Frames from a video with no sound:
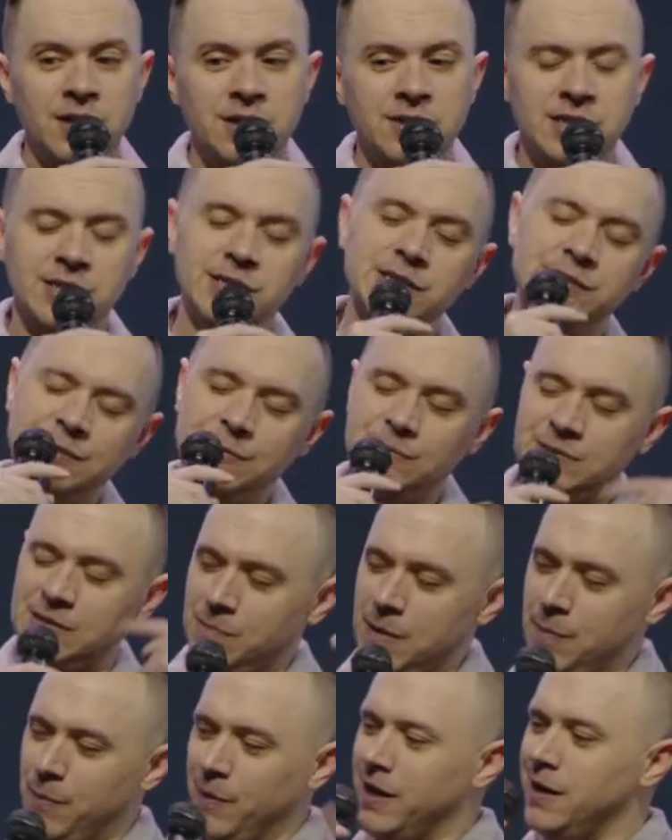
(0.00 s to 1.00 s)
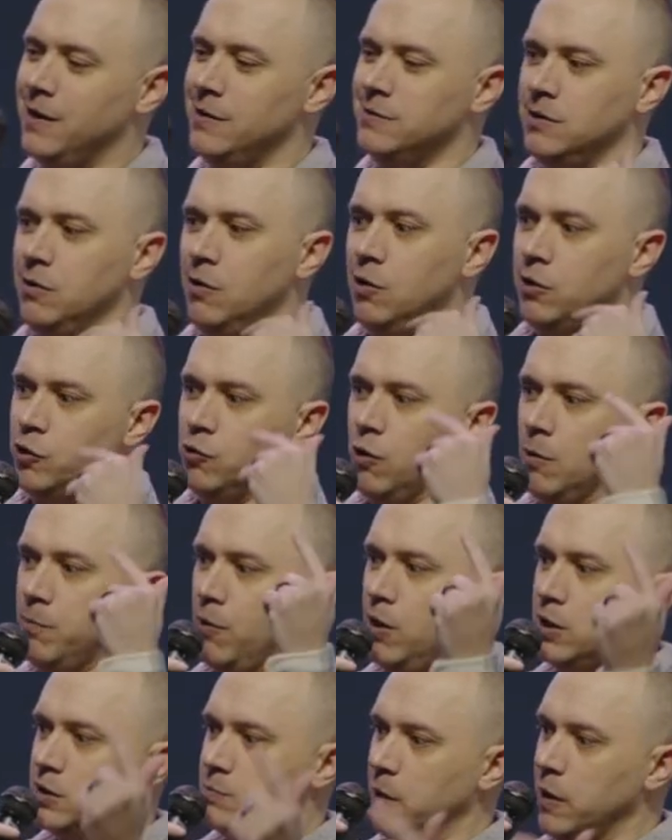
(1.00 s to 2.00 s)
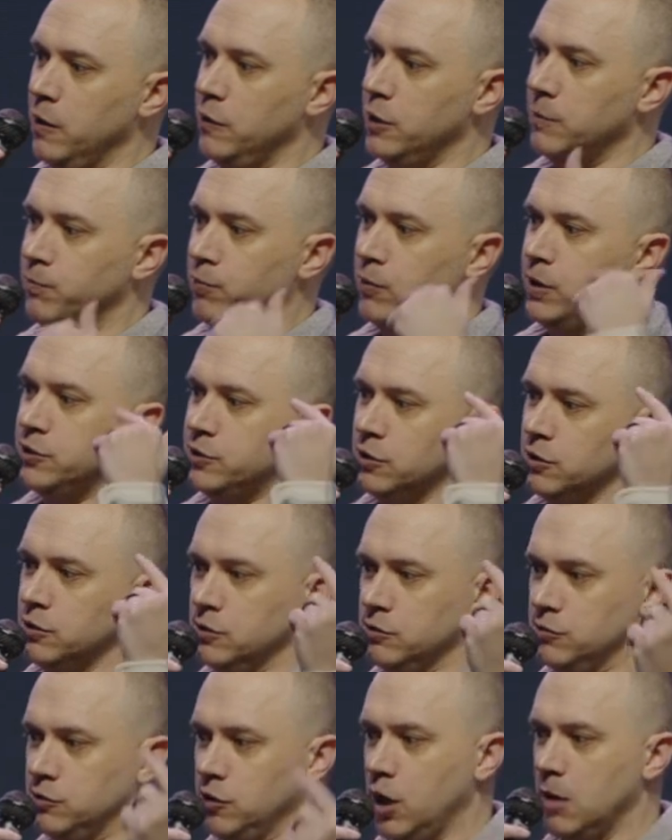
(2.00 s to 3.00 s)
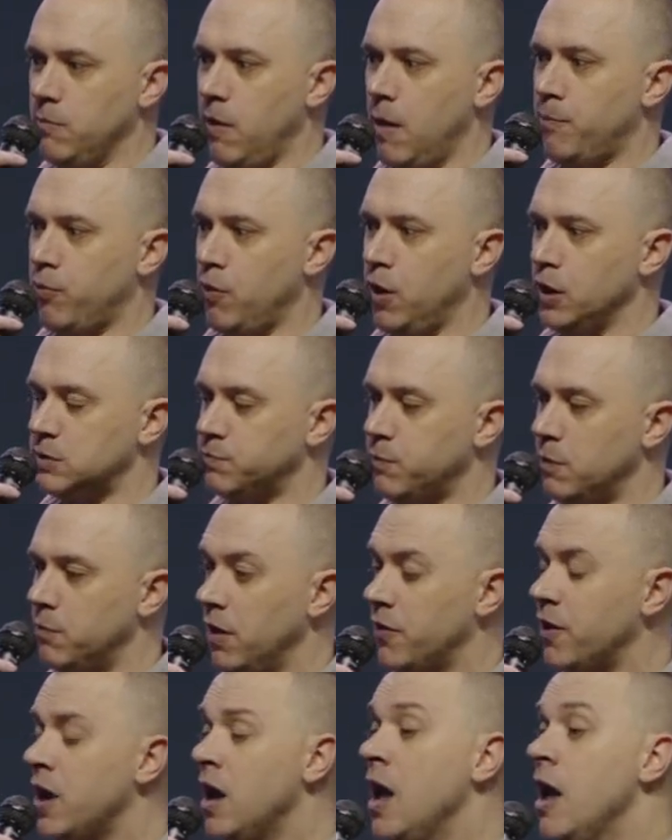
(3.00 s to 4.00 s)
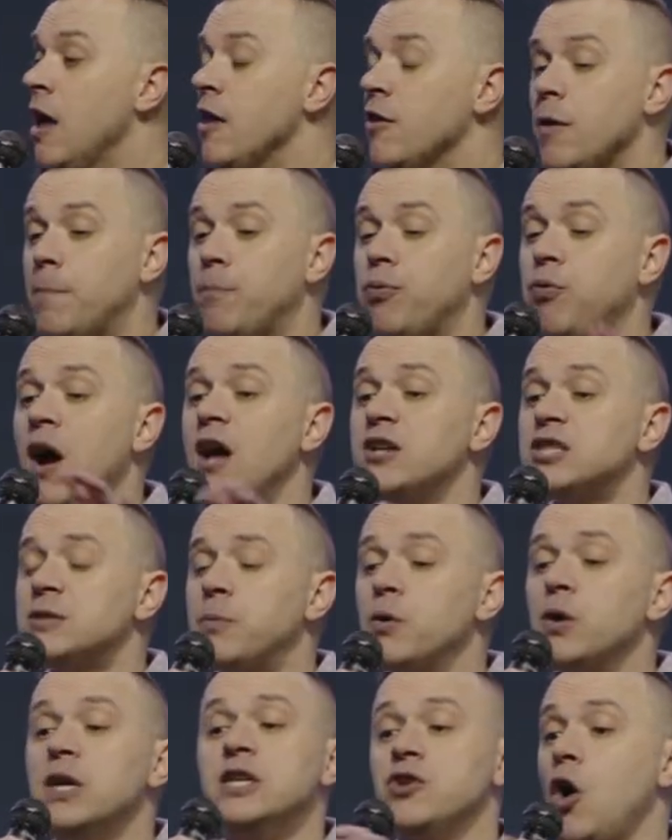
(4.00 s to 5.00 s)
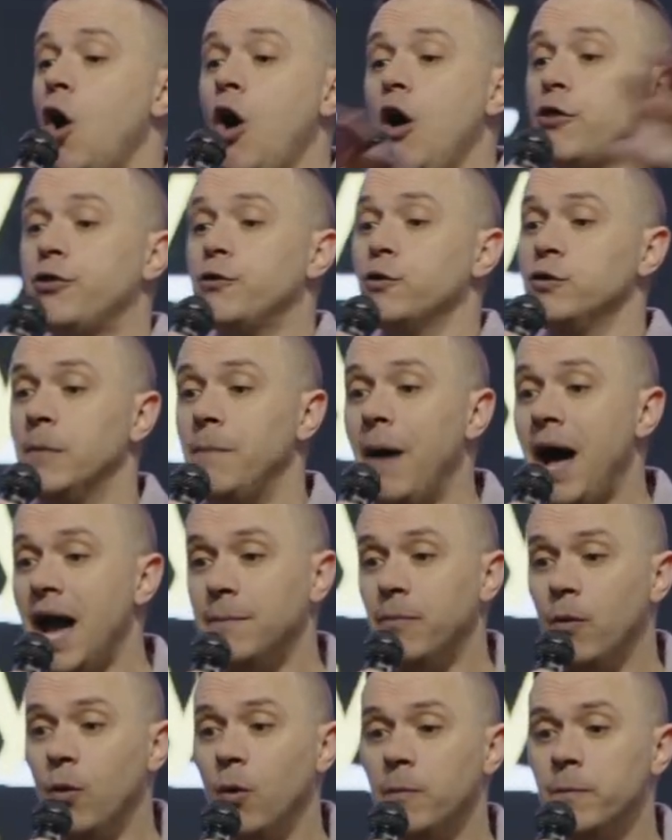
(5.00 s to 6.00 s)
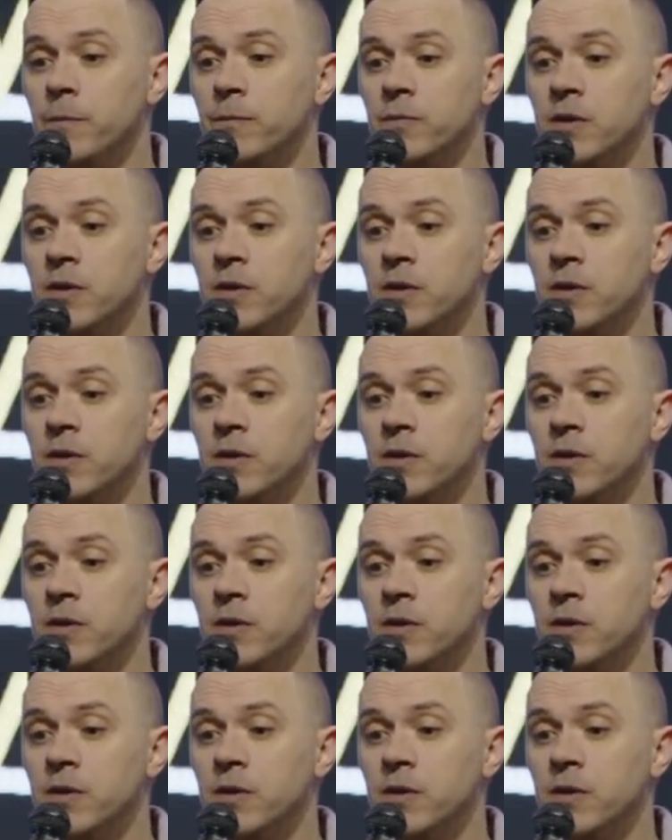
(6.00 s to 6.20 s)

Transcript: So, some people here is, oh, you a prosperity preacher. You're talking about prosper, brother. The prosper is all through the Bible.